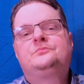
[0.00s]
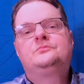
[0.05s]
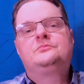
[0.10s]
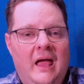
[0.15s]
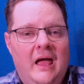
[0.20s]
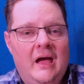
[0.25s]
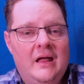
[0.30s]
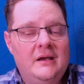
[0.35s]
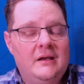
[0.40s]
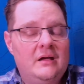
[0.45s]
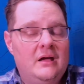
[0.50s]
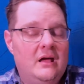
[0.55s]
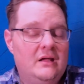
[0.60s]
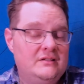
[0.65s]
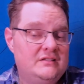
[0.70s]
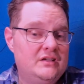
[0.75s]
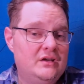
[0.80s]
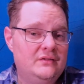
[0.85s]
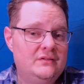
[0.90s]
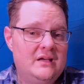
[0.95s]
And
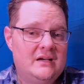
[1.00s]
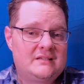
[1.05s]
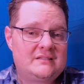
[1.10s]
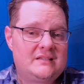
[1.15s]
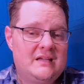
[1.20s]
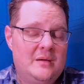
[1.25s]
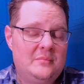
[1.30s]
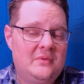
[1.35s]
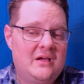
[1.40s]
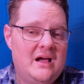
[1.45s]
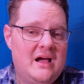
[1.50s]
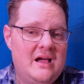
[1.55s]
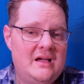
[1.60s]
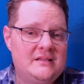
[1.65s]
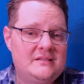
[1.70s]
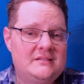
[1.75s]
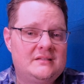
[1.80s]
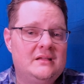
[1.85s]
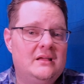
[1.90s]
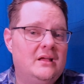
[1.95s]
until next time,
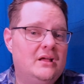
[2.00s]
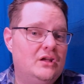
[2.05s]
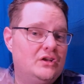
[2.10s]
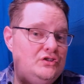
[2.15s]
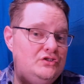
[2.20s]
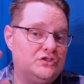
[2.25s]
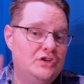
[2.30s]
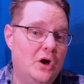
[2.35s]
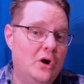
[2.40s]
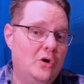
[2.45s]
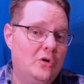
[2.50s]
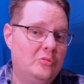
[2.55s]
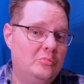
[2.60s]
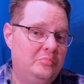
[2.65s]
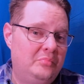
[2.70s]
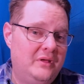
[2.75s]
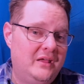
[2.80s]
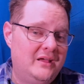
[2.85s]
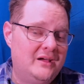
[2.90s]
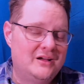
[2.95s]
guys,
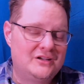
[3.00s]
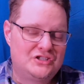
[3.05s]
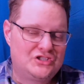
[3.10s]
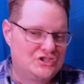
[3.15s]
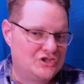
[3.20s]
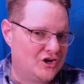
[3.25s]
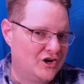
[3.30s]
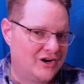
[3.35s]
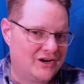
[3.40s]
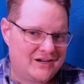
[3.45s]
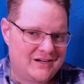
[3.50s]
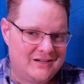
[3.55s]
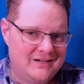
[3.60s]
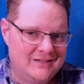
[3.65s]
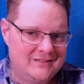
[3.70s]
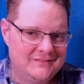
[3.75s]
don't be a jerk.